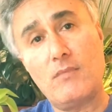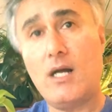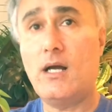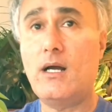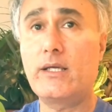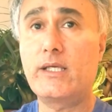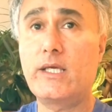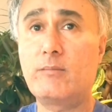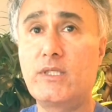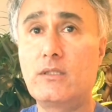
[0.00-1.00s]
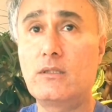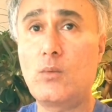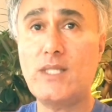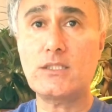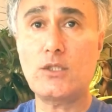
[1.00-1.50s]
I am in the
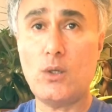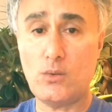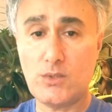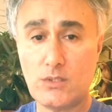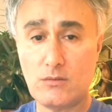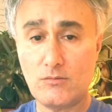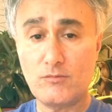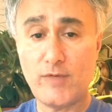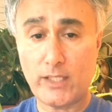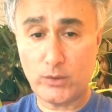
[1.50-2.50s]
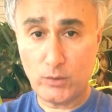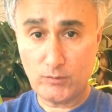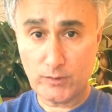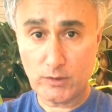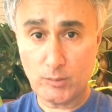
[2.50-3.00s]
West Coast,
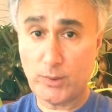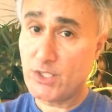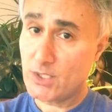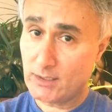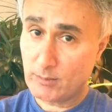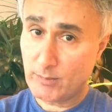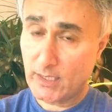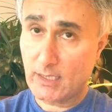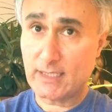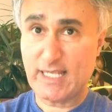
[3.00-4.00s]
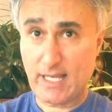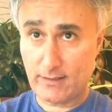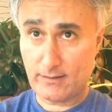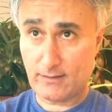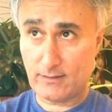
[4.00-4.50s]
Vancouver, British Columbia,
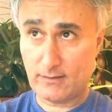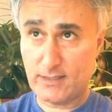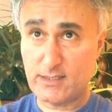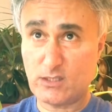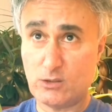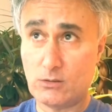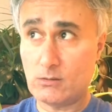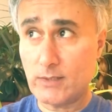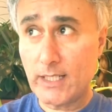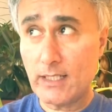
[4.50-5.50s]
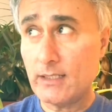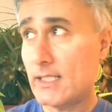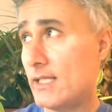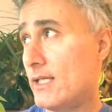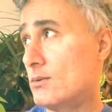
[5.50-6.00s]
Canada. It's a gray
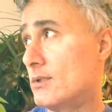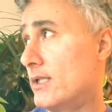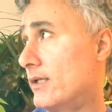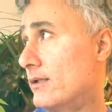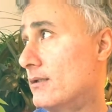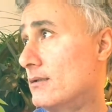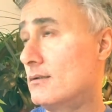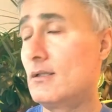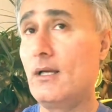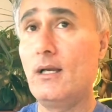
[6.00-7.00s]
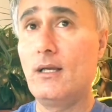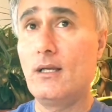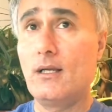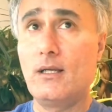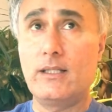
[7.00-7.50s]
day out there.
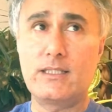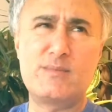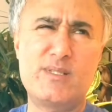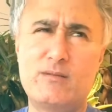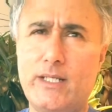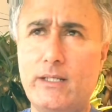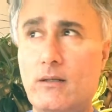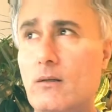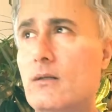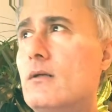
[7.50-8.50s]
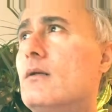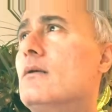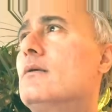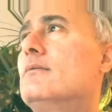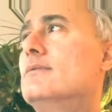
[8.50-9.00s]
It's been raining
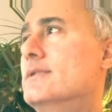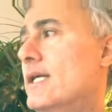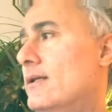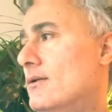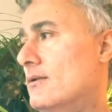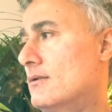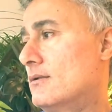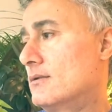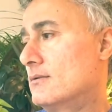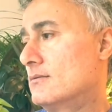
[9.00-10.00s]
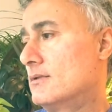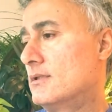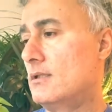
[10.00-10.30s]
all day long.